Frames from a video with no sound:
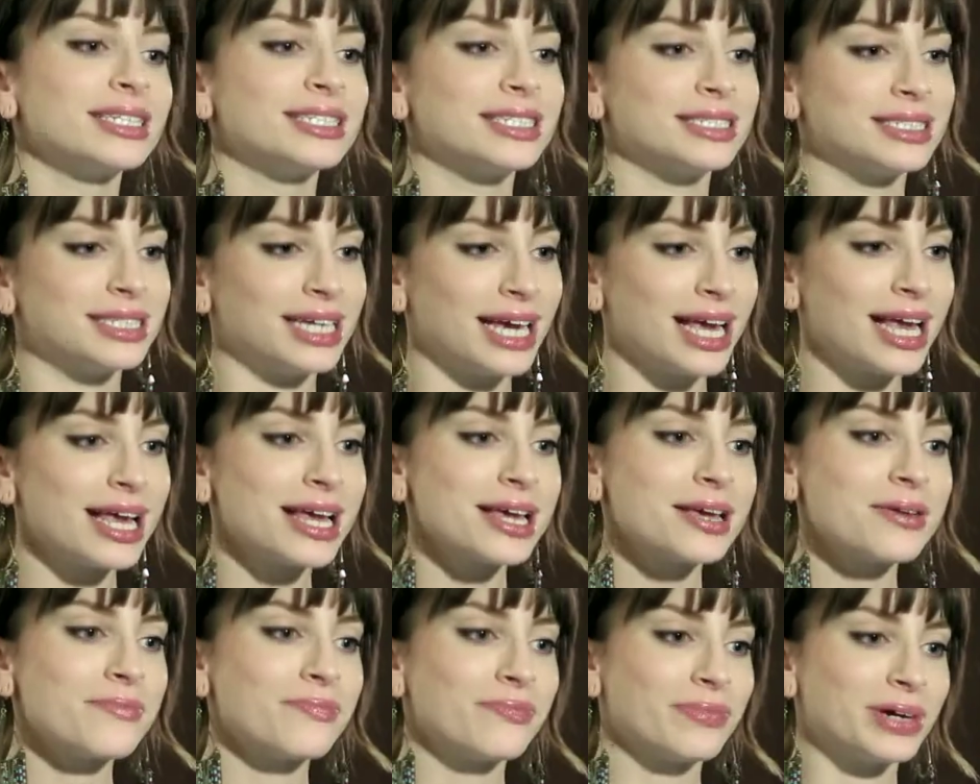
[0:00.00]

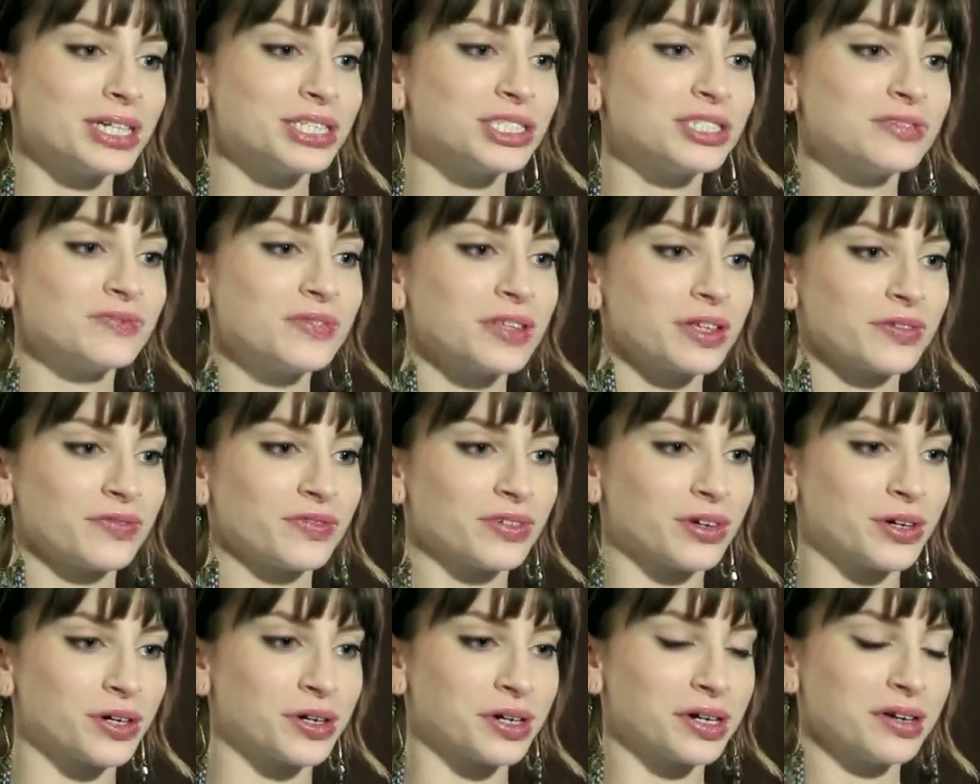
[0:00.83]
Today, much of the
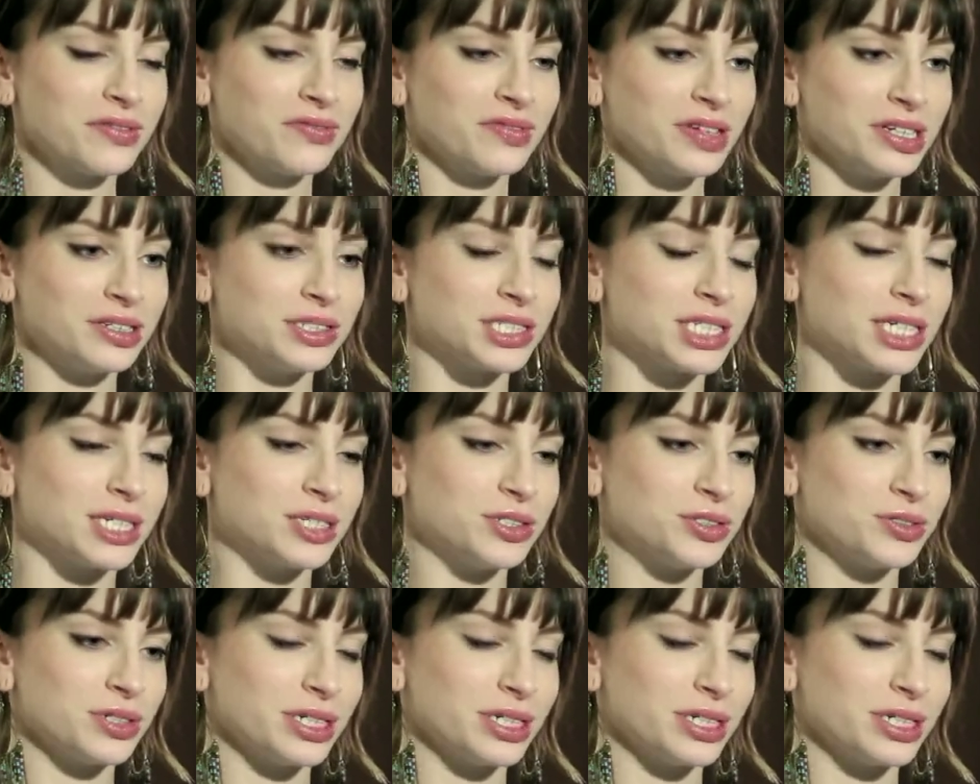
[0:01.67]
current views on